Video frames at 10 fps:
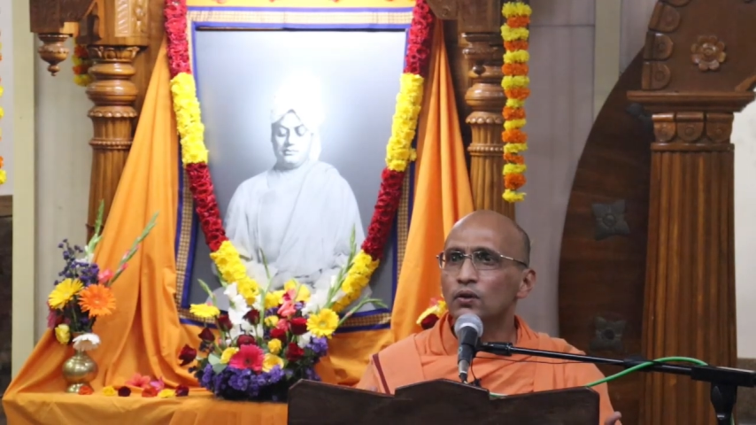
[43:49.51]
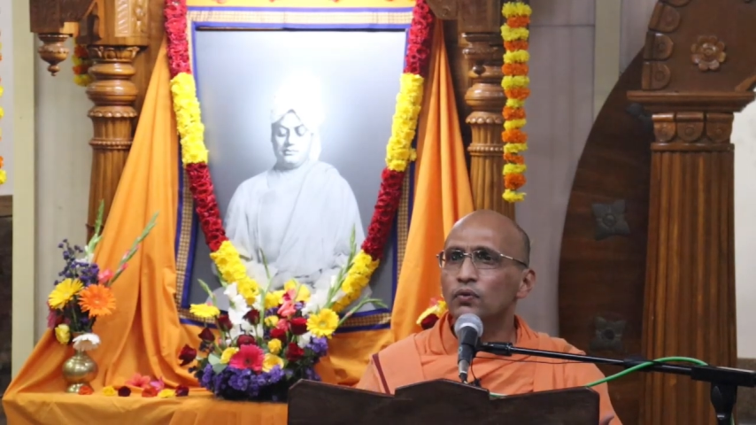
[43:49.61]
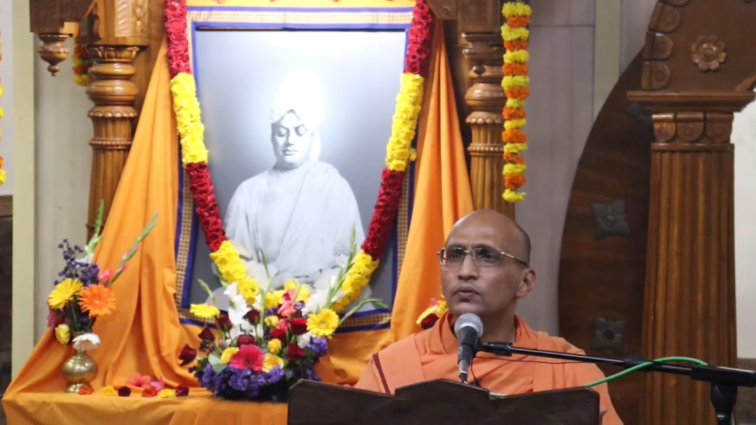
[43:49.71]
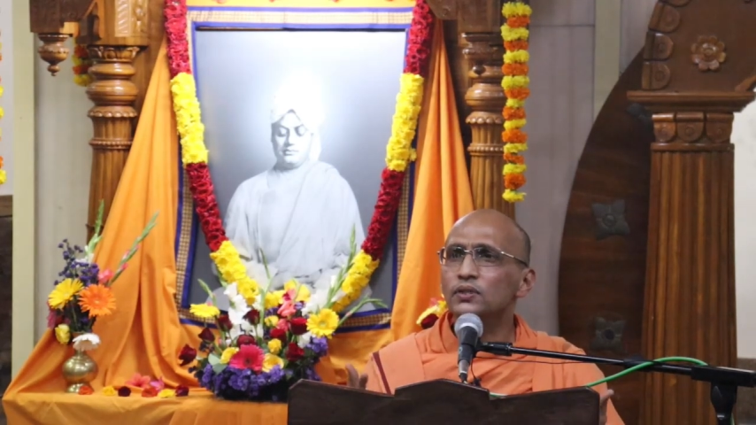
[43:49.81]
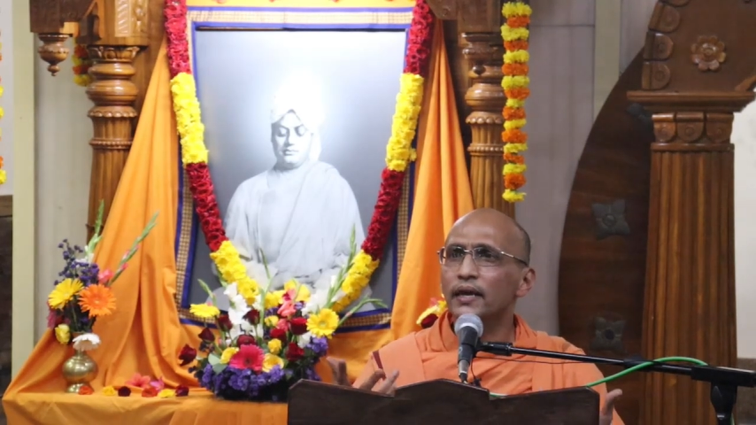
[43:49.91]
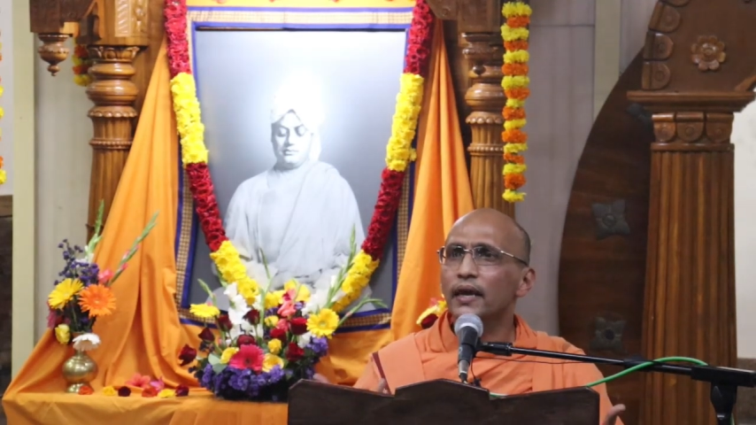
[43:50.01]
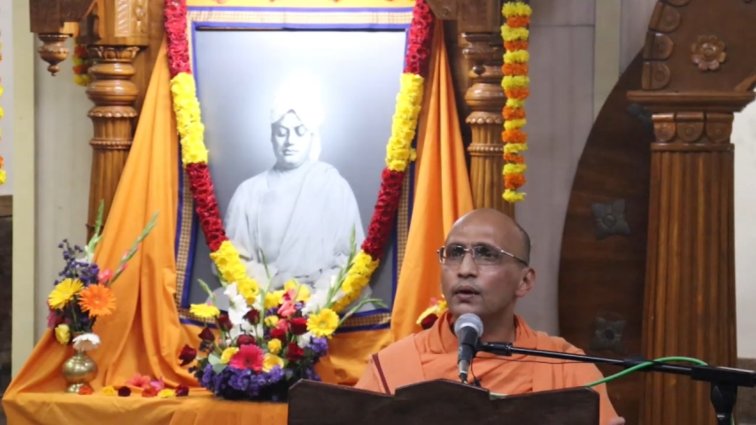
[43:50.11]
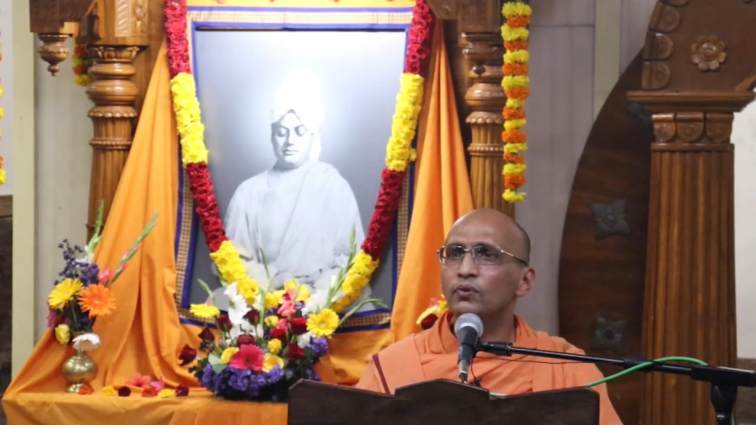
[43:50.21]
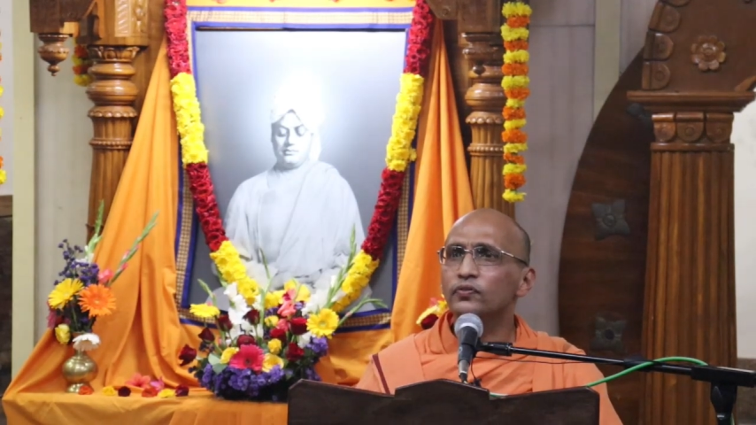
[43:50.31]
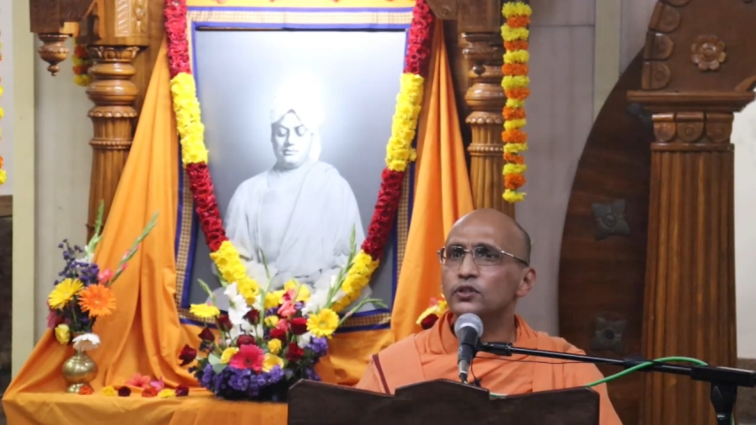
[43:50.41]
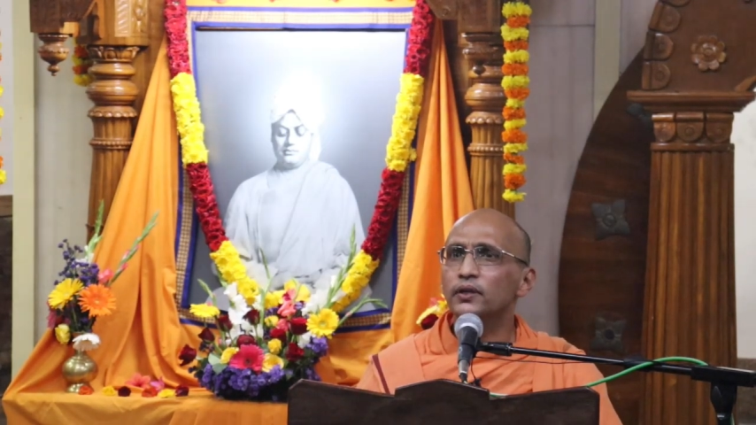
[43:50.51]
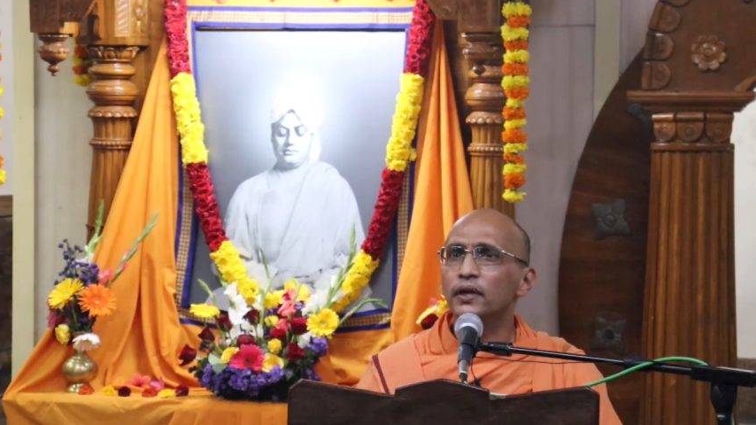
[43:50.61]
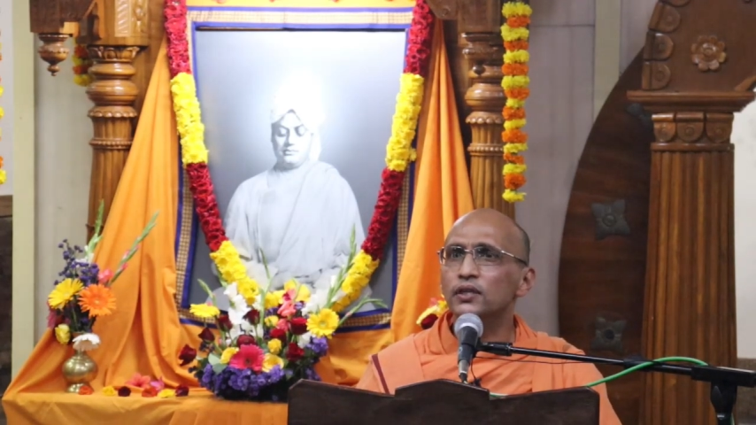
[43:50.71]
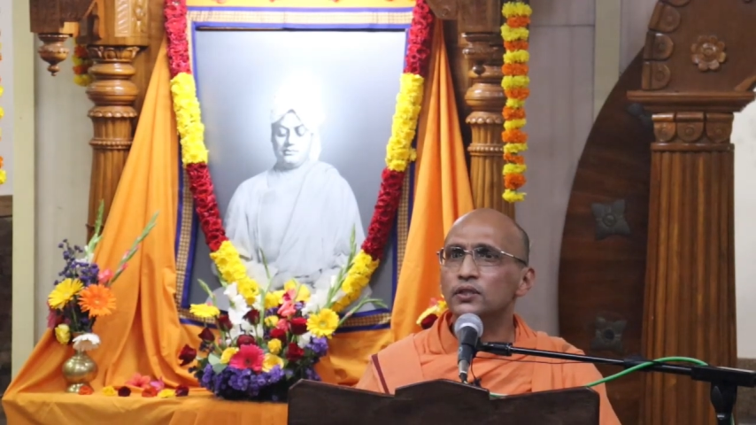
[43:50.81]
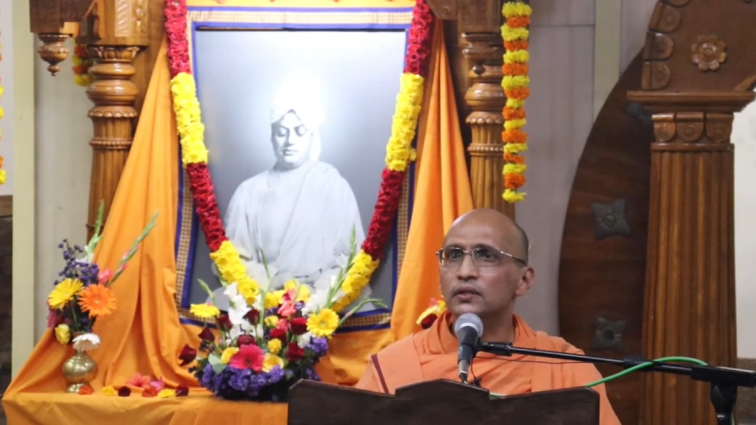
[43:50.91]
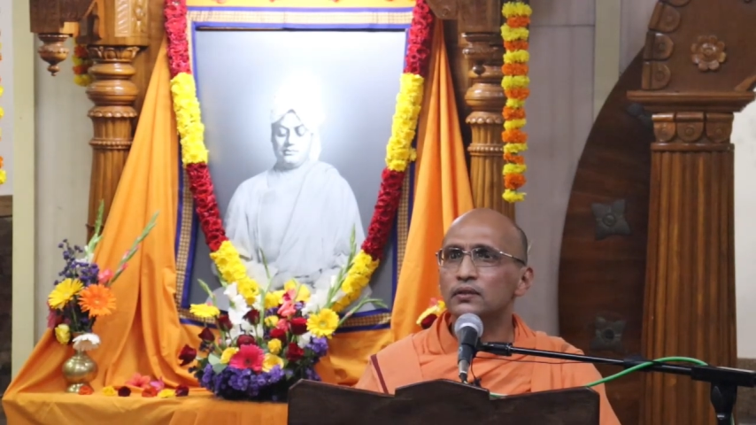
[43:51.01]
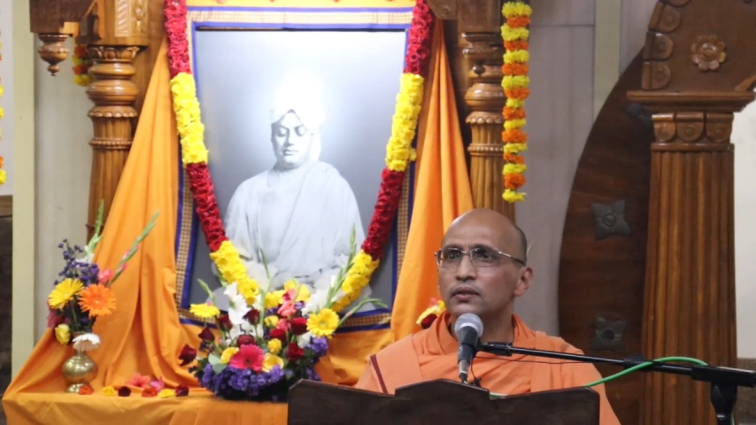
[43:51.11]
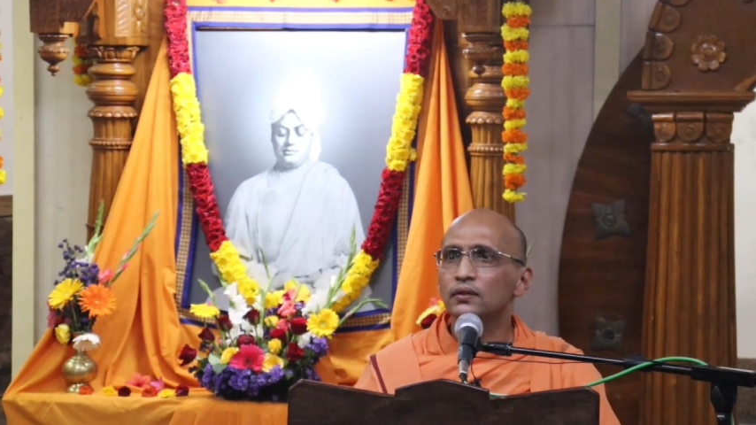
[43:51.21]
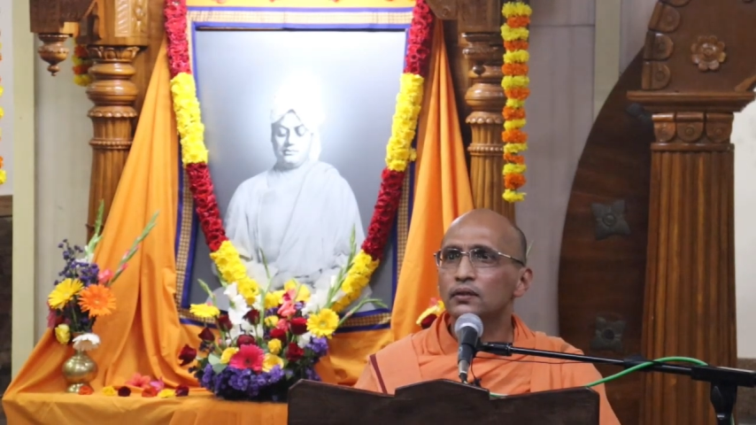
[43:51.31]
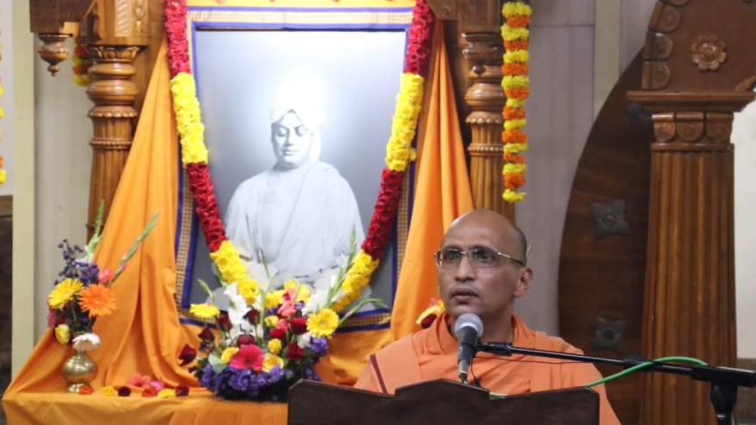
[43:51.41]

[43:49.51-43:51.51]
What was the aim of education?